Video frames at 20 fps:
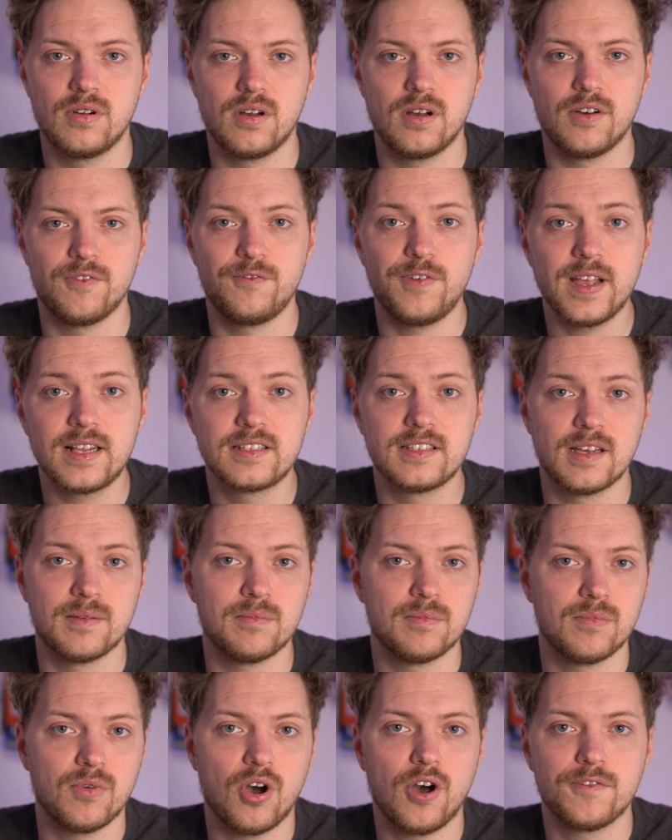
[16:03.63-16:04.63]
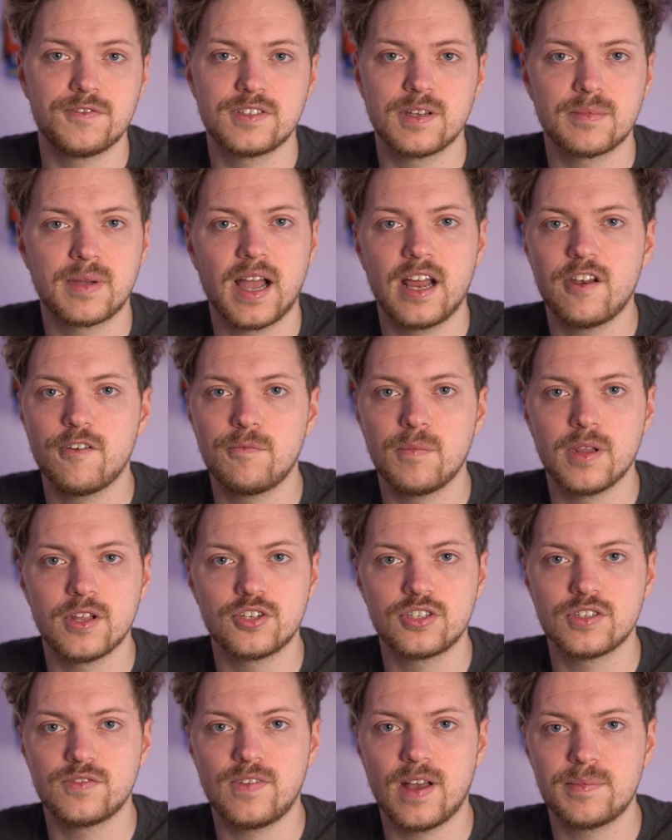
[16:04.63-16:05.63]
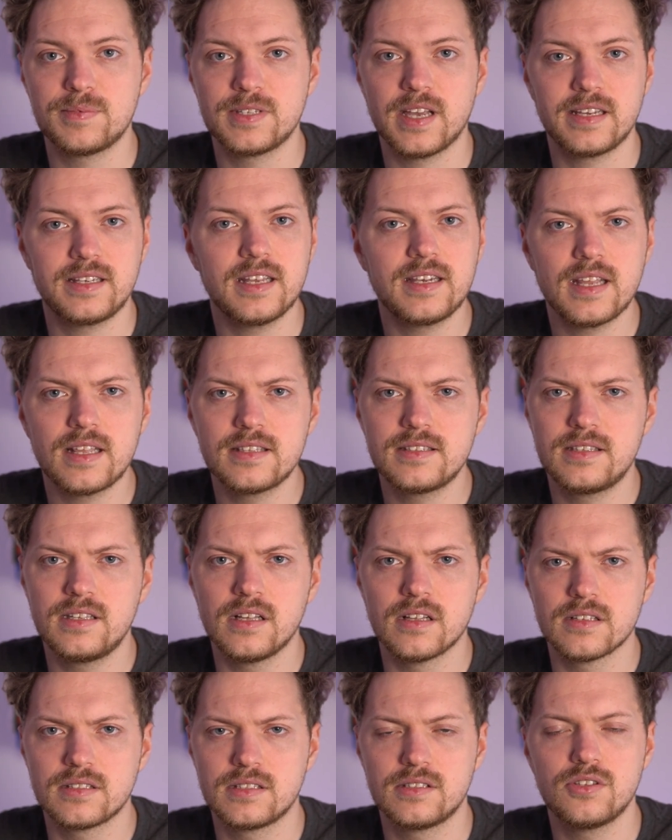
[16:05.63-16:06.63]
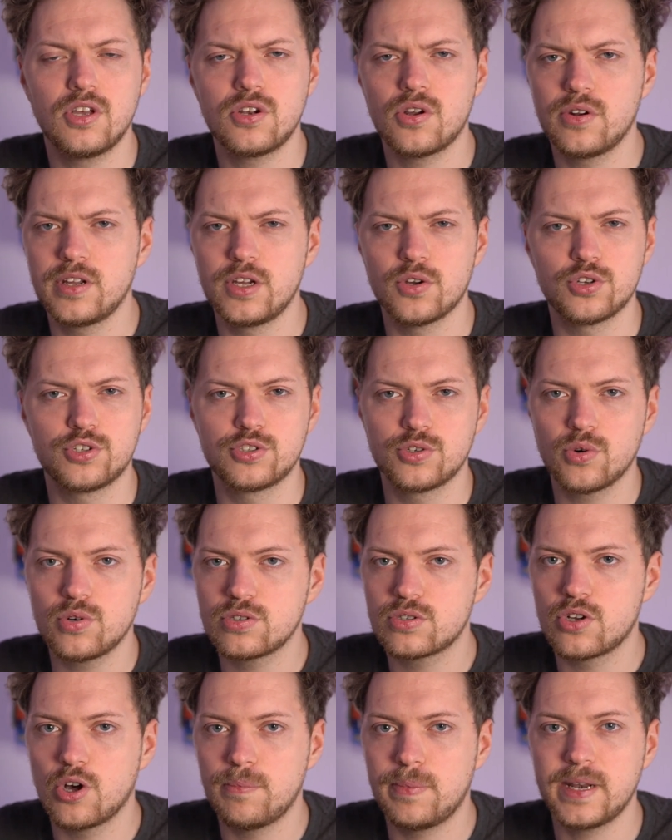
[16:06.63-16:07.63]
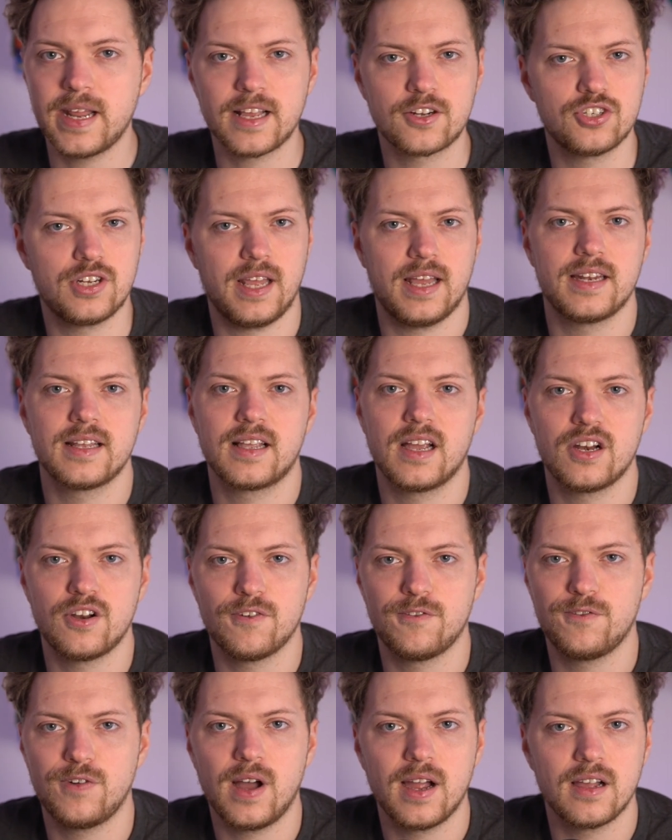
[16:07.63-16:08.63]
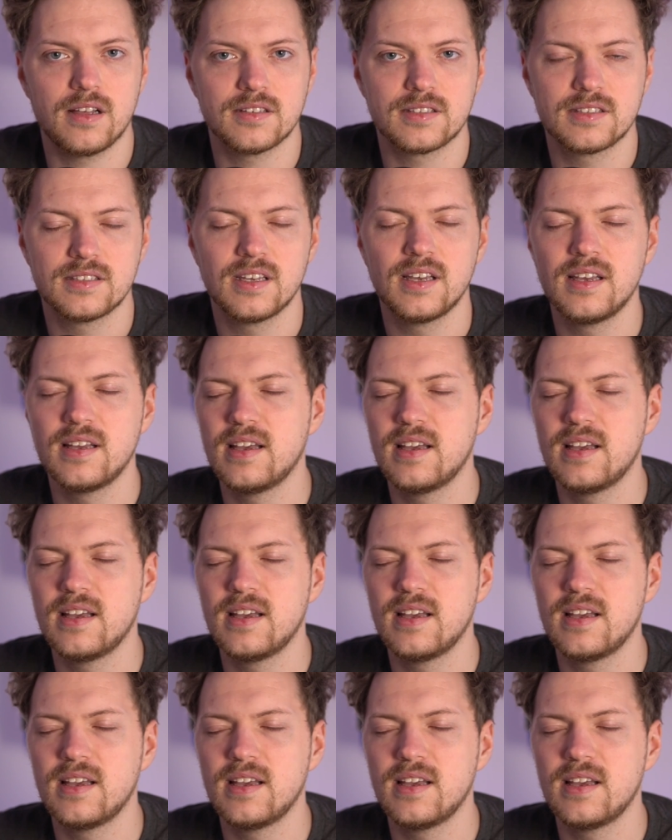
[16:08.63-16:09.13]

a victim of some kind of malicious website that then steals not only your source code, but actually any kind of files.